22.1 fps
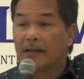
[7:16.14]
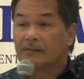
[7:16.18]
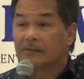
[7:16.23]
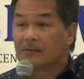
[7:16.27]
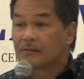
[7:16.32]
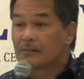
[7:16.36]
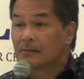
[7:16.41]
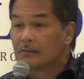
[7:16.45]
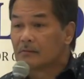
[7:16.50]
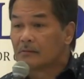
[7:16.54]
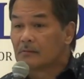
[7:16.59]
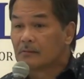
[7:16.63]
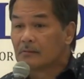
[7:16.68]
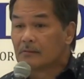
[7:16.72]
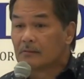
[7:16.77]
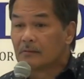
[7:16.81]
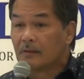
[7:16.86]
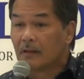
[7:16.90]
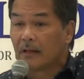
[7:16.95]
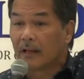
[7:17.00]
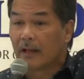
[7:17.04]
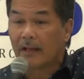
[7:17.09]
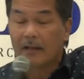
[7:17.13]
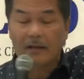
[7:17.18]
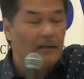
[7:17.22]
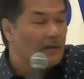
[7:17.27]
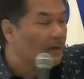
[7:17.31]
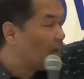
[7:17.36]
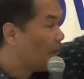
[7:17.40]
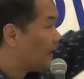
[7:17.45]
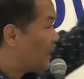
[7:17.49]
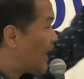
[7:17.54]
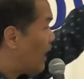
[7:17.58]
is.
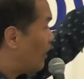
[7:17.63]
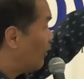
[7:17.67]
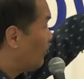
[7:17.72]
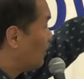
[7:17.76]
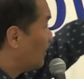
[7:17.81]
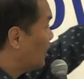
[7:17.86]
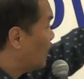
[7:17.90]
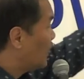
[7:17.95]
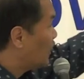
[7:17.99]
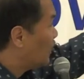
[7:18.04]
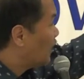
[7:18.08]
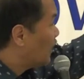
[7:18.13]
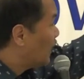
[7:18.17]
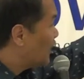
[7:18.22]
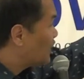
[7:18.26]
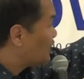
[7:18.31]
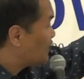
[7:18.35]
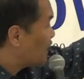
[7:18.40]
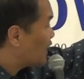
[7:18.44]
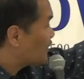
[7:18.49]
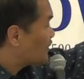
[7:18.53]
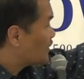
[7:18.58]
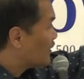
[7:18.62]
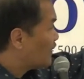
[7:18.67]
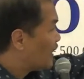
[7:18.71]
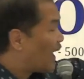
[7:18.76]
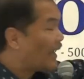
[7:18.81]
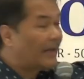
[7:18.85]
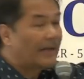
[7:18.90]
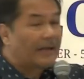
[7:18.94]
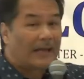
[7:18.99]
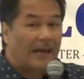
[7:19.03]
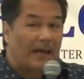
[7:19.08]
Okay? Now, it says,
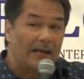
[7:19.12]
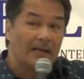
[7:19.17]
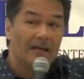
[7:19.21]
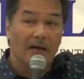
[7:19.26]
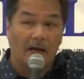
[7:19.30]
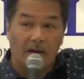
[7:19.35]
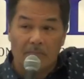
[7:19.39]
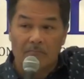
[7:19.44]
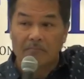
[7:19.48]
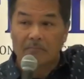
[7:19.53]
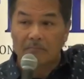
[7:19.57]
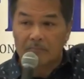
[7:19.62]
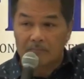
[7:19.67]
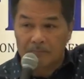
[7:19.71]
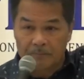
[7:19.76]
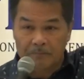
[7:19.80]
Thy kingdom,